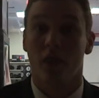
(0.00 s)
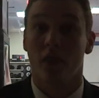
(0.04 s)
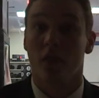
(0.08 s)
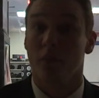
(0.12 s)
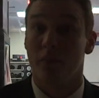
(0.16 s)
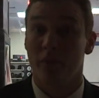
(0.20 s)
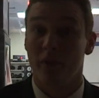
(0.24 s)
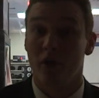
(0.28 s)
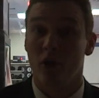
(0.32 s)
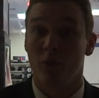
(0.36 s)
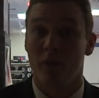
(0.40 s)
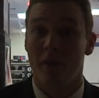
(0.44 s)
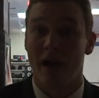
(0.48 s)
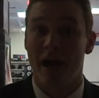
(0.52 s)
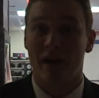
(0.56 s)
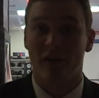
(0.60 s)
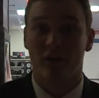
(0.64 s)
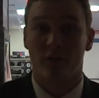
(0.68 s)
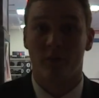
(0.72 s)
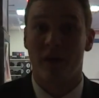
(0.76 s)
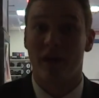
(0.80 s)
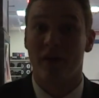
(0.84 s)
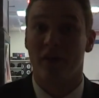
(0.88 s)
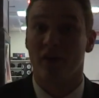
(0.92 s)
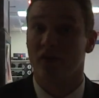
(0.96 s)
The bill
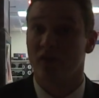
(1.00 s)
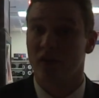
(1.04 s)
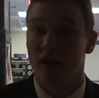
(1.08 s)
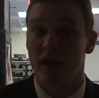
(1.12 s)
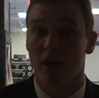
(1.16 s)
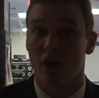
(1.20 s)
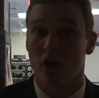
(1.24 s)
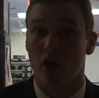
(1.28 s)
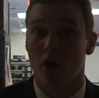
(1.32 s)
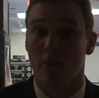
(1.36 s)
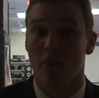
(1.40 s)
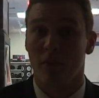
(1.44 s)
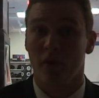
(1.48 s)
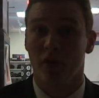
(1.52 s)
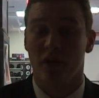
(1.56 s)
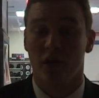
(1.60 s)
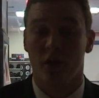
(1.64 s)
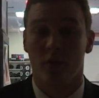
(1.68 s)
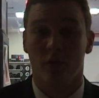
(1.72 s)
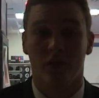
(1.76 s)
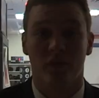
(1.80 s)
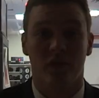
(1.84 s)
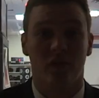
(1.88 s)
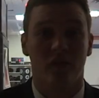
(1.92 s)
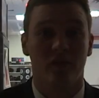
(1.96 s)
passed by the Senate on Monday
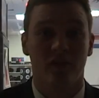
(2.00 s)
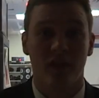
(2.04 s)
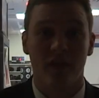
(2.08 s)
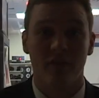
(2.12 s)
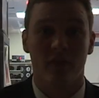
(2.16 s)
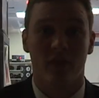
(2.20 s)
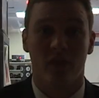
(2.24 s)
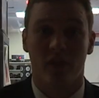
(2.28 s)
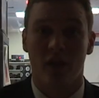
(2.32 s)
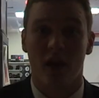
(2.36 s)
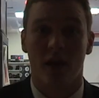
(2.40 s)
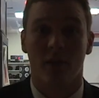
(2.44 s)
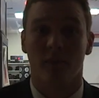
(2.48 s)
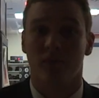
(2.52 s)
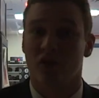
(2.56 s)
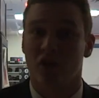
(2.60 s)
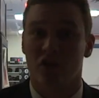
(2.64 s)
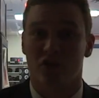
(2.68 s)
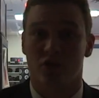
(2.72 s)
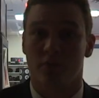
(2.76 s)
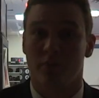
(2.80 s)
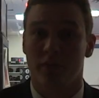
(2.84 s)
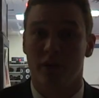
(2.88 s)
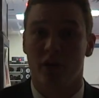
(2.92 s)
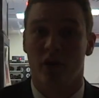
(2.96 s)
was the seventh time
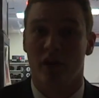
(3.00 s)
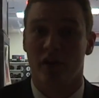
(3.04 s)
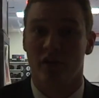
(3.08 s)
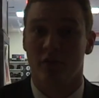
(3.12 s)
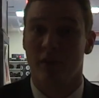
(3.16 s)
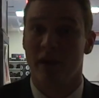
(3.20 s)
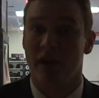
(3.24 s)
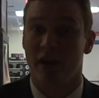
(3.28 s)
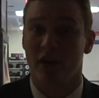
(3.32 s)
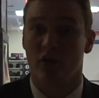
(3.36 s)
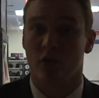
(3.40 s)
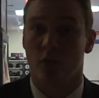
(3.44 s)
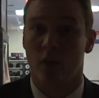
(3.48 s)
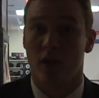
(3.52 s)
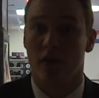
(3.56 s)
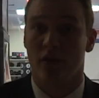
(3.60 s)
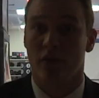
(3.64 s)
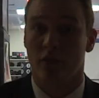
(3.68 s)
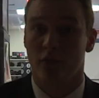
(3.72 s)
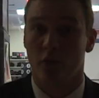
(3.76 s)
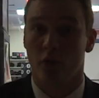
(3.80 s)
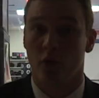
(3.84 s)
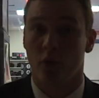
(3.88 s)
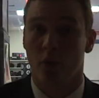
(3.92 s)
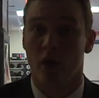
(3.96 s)
such a bill has made its way
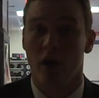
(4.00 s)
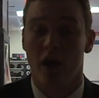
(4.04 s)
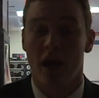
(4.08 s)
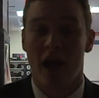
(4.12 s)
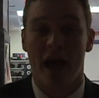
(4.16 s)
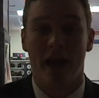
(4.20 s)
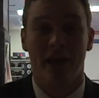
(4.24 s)
through,